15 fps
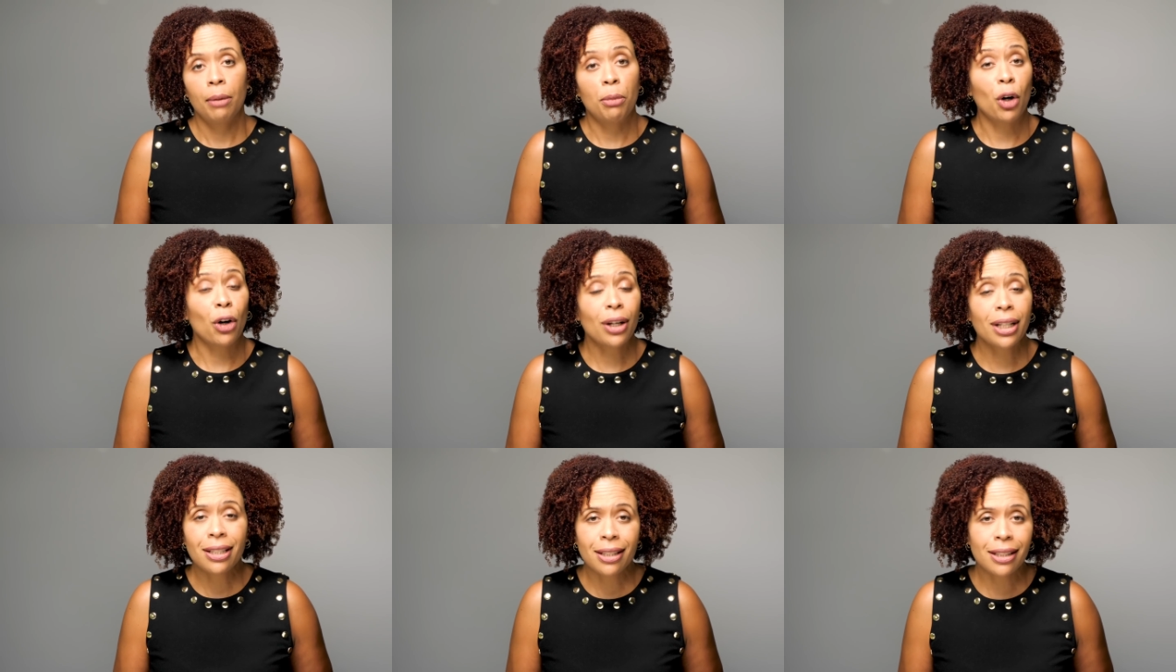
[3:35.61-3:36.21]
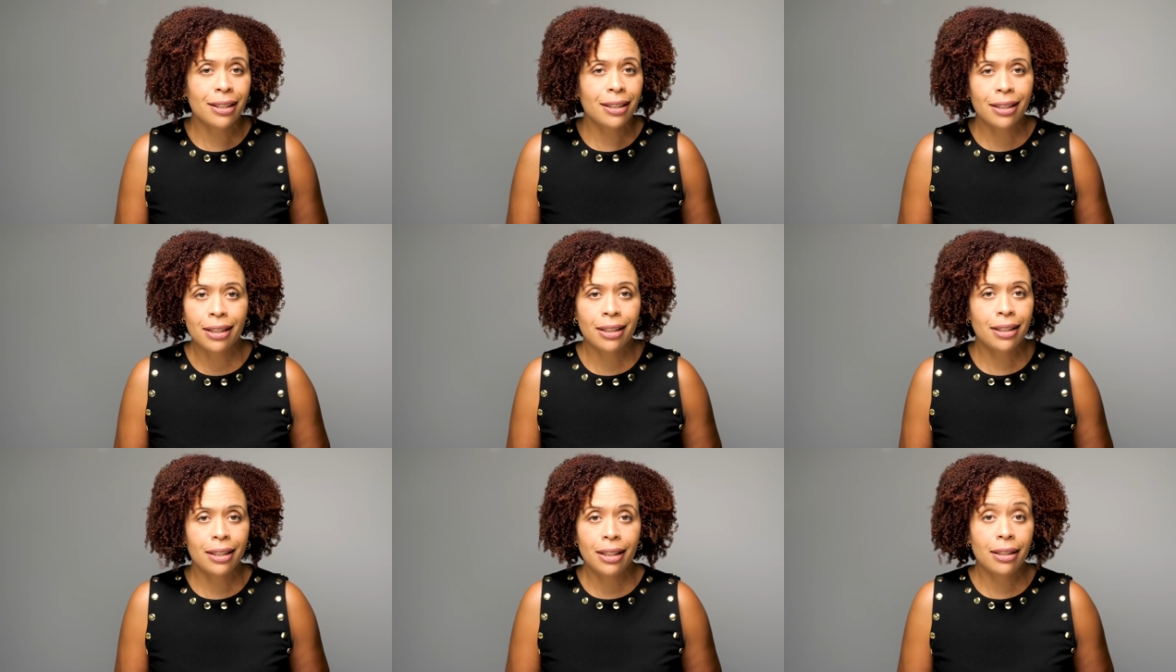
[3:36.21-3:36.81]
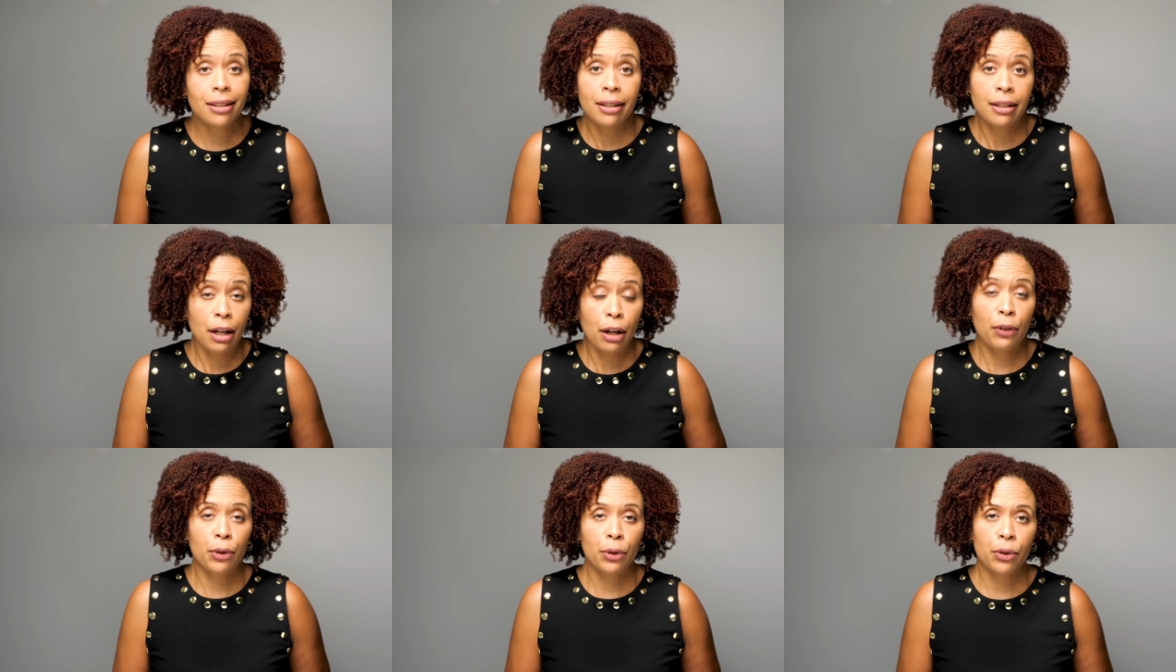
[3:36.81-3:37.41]
Parkinson's disease, and
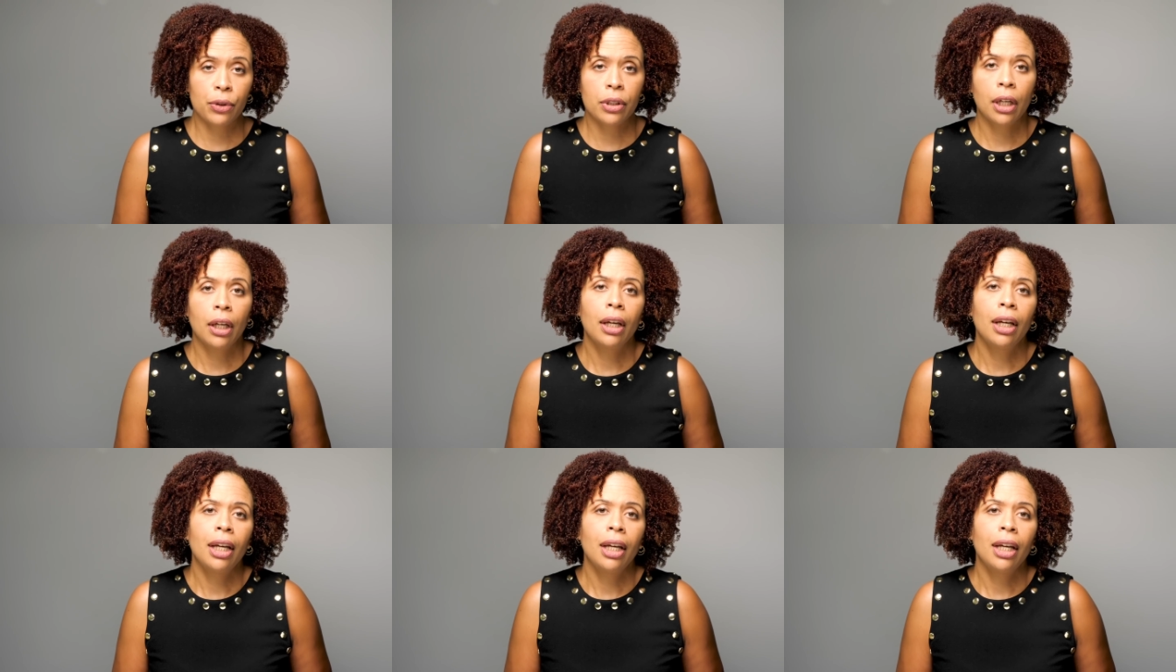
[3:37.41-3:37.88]
others.